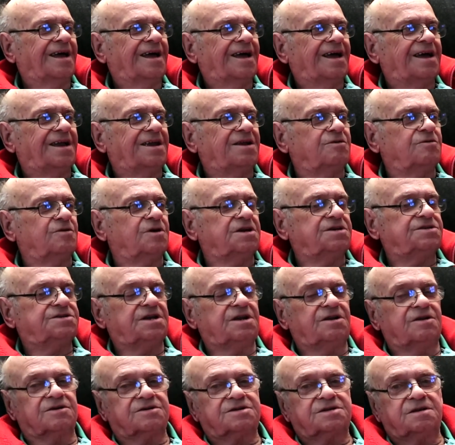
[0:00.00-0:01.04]
anyways, he
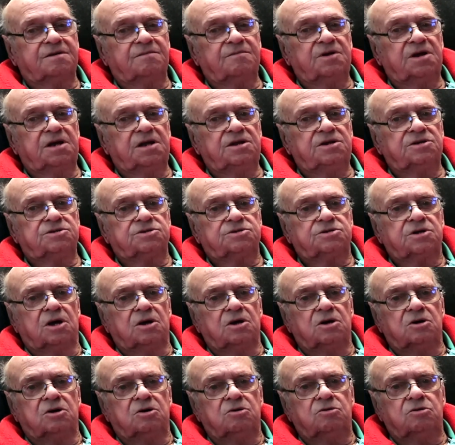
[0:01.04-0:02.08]
looked at me and he says,
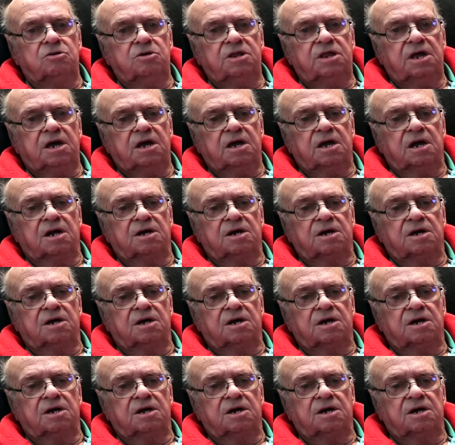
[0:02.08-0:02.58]
who are they?